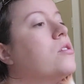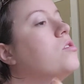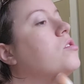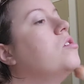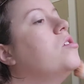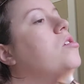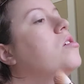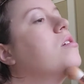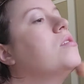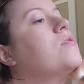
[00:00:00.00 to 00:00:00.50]
so
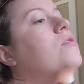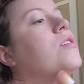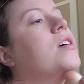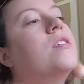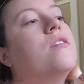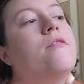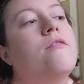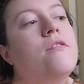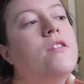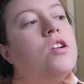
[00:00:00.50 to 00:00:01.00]
you can
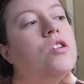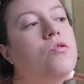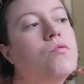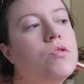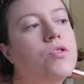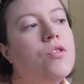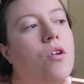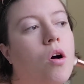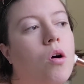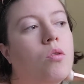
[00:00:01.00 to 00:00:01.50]
see the finished
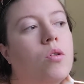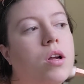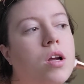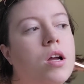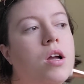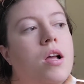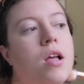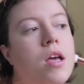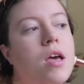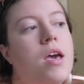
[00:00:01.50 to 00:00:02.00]
result
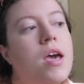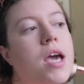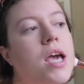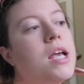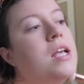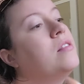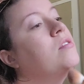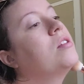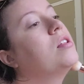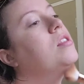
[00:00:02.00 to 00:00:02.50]

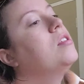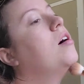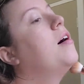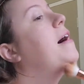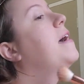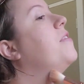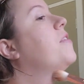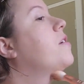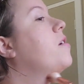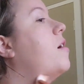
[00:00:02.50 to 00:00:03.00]
in the
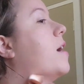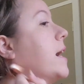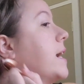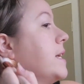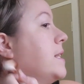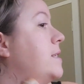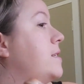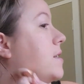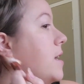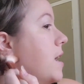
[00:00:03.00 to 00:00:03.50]
light that I
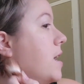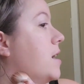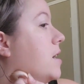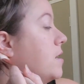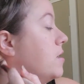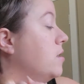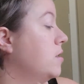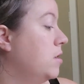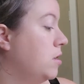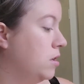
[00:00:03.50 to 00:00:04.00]
can see
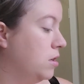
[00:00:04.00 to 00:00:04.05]
it.